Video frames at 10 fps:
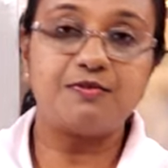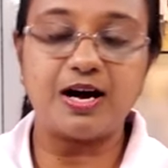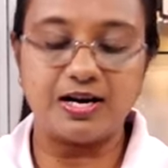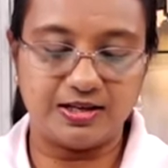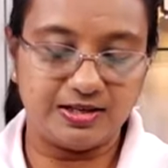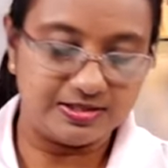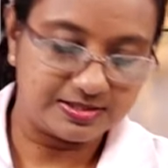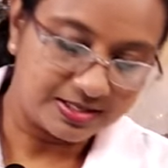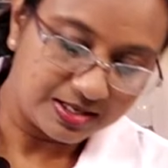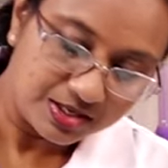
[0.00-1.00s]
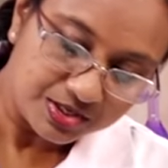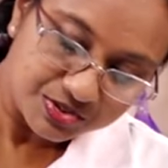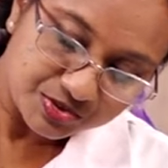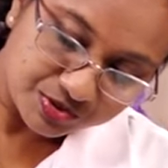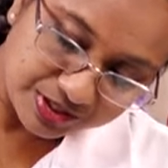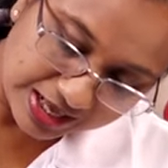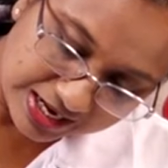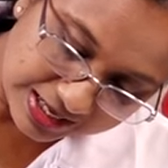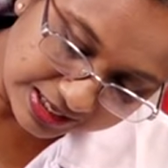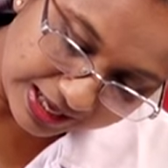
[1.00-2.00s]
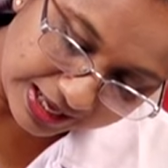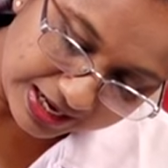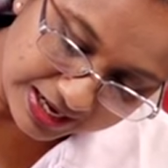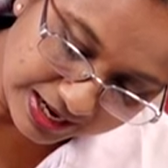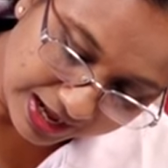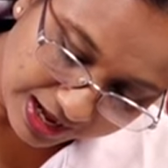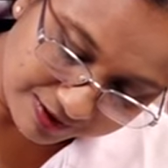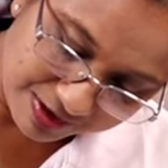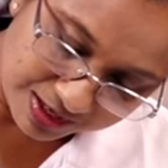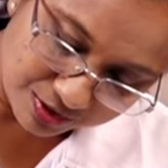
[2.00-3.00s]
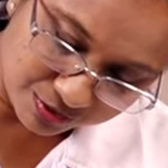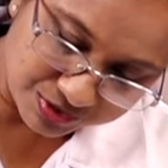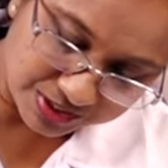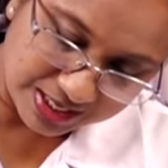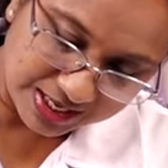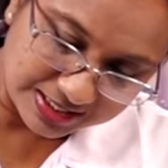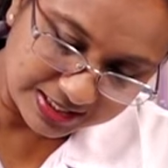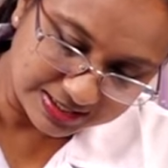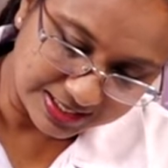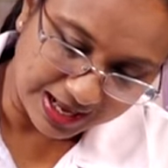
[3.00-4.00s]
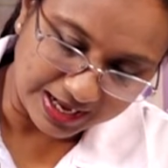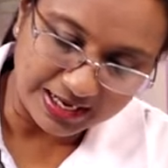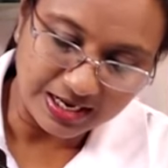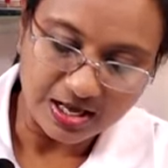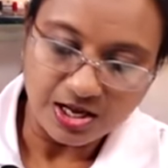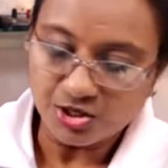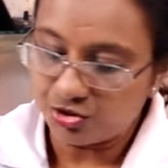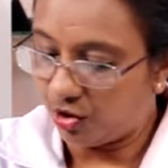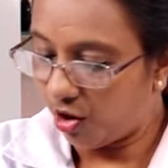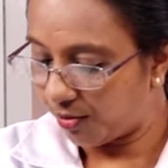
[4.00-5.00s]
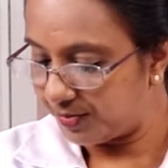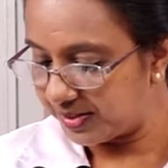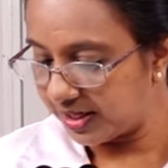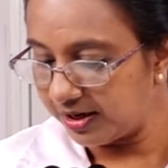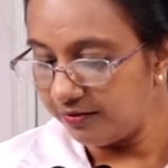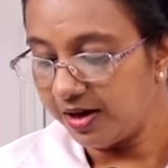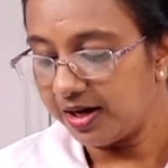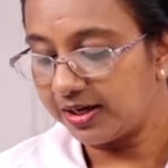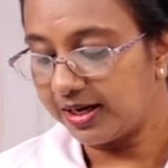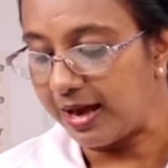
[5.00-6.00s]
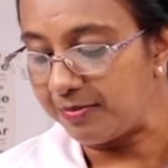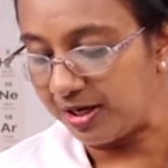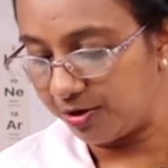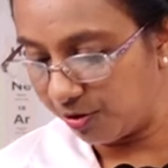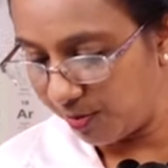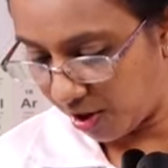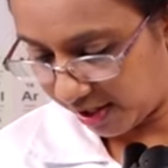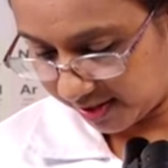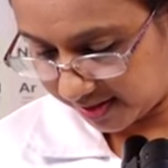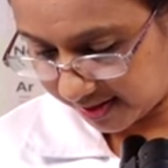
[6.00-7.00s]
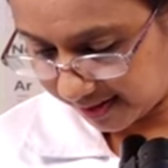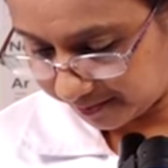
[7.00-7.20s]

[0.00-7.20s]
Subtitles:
fungus. So then again, I will use another slide to observe Chlamydomonas.